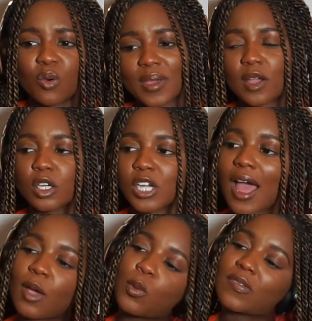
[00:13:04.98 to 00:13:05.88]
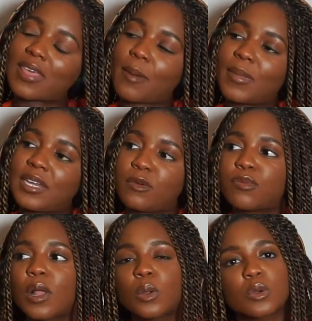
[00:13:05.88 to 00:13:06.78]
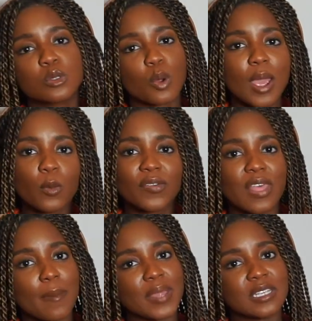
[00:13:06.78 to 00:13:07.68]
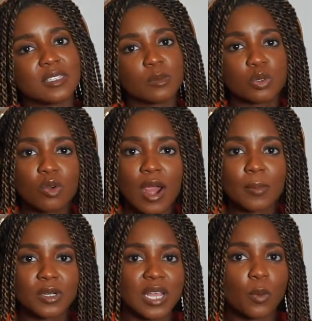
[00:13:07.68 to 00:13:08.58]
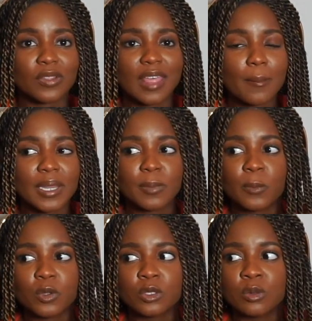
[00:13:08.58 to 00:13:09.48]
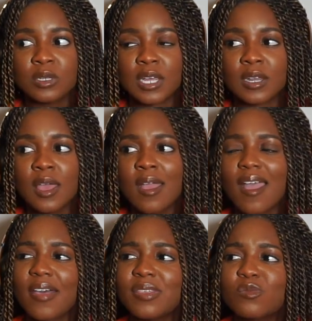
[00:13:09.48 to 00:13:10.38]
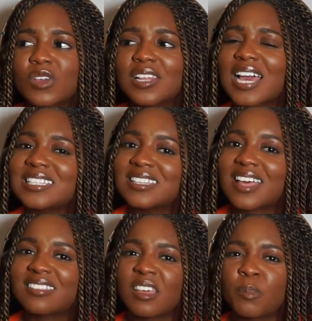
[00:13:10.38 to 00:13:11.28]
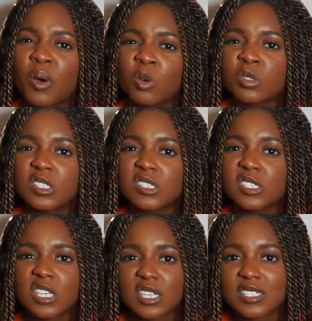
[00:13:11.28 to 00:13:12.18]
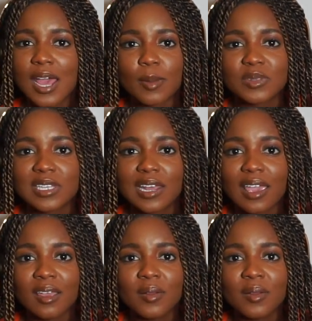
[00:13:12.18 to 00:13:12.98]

oh my gosh, I want that many followers, or I want that many subscribers, I want that many people tuned in, and then realizing that they post six times a day.